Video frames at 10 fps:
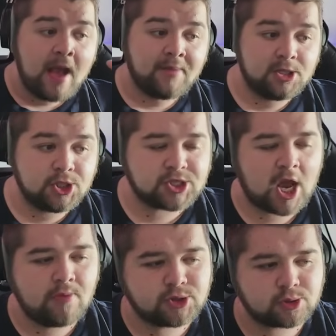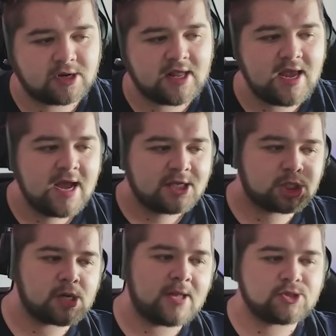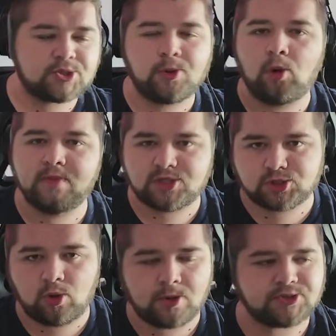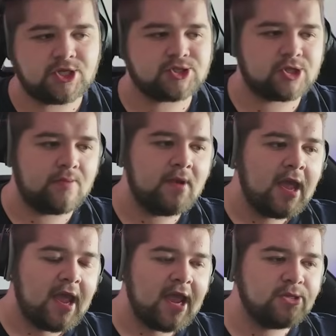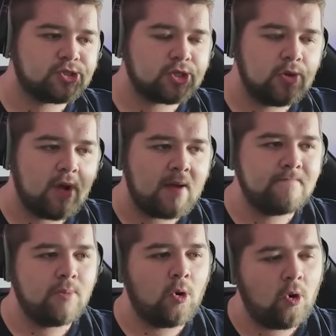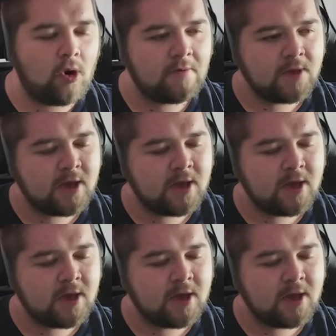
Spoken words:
but it just helps really transform this sort of system into a more